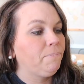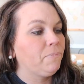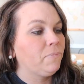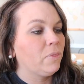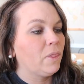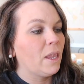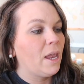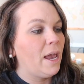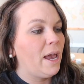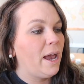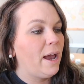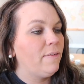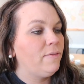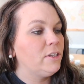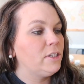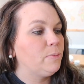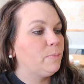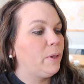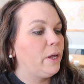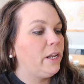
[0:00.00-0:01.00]
I have
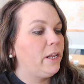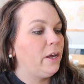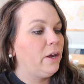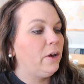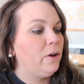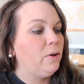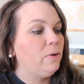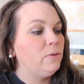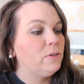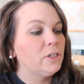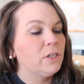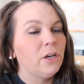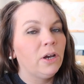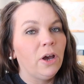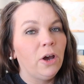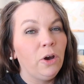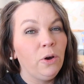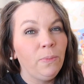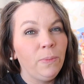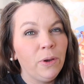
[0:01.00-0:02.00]
this Planet Oat
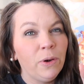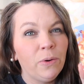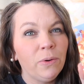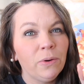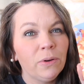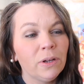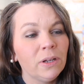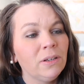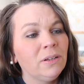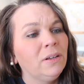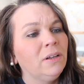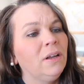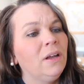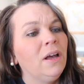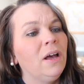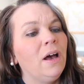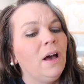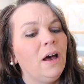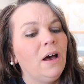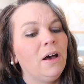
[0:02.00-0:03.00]
oat milk,
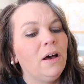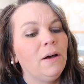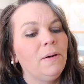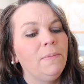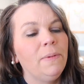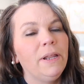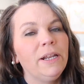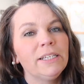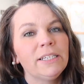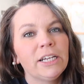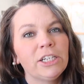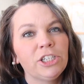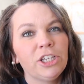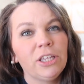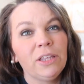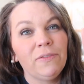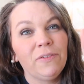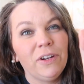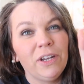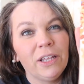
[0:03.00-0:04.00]
and it's
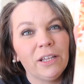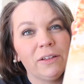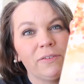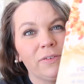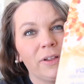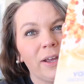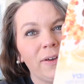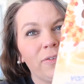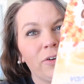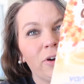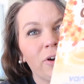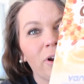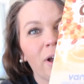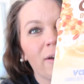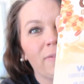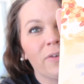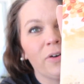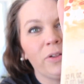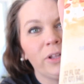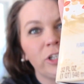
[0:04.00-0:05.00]
actually the vanilla flavor.
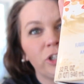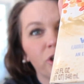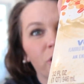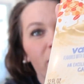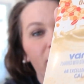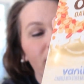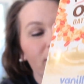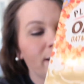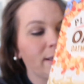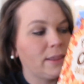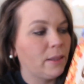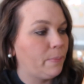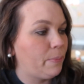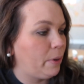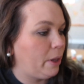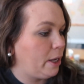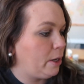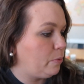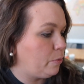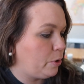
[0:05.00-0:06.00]
I've only tried like the
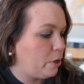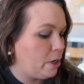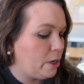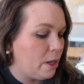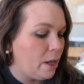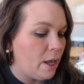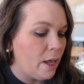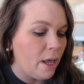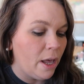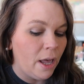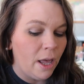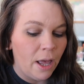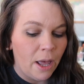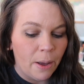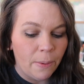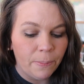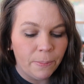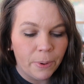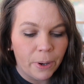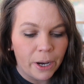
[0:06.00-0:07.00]
plain one,
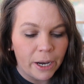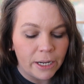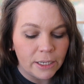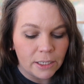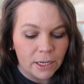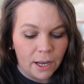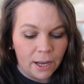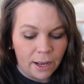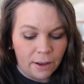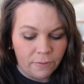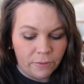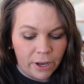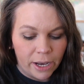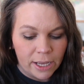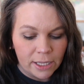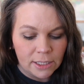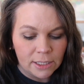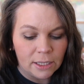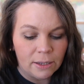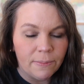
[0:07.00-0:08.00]
but I've
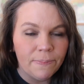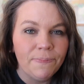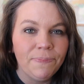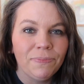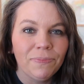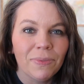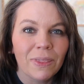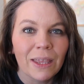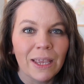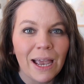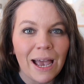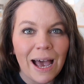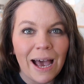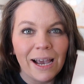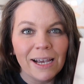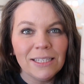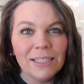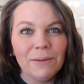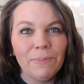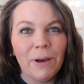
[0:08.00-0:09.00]
got some
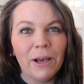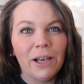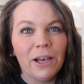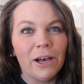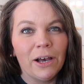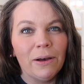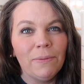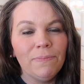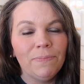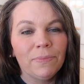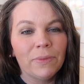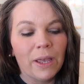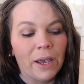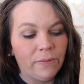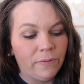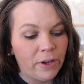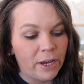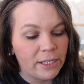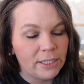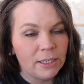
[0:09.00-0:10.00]
ice in my cup.
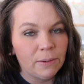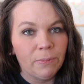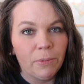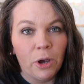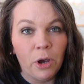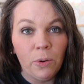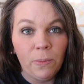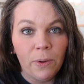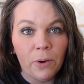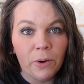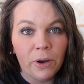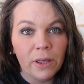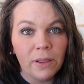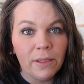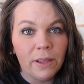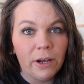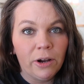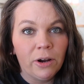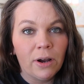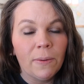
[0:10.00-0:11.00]
I've got some oat milk
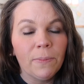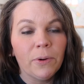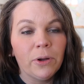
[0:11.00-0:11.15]
in there.